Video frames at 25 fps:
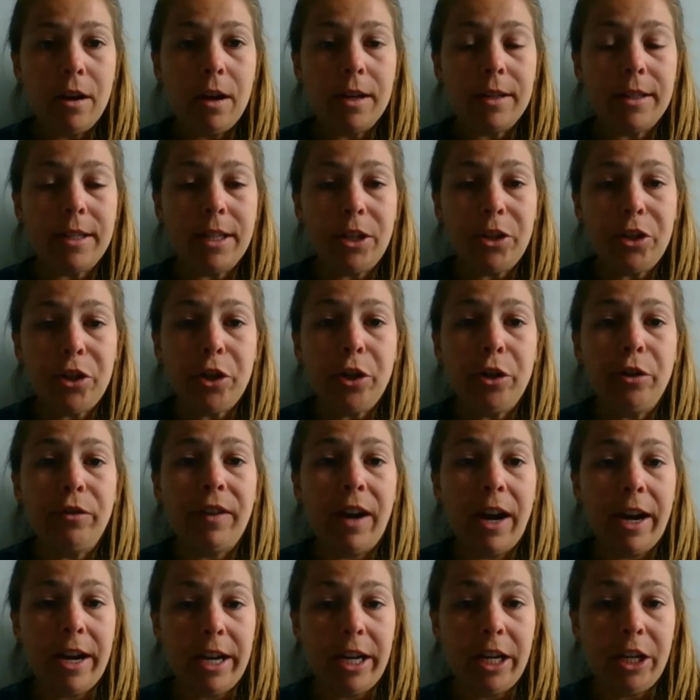digital
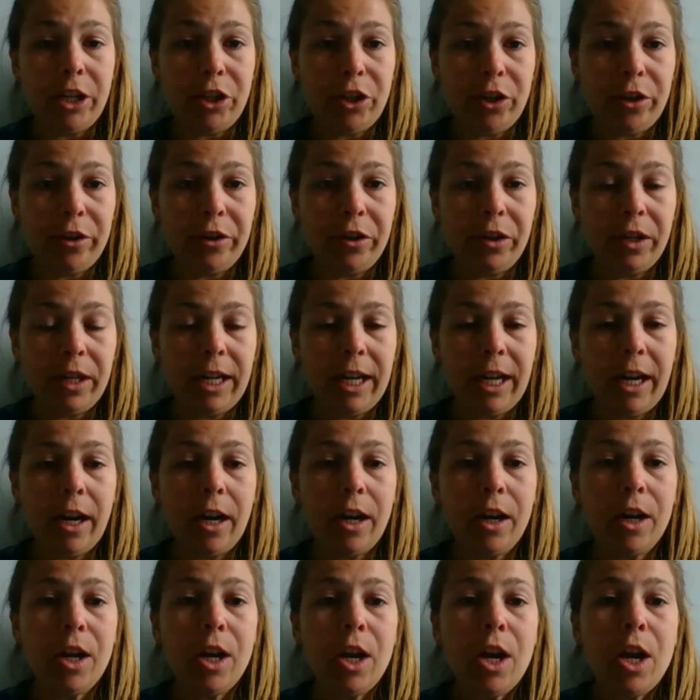writing journal here.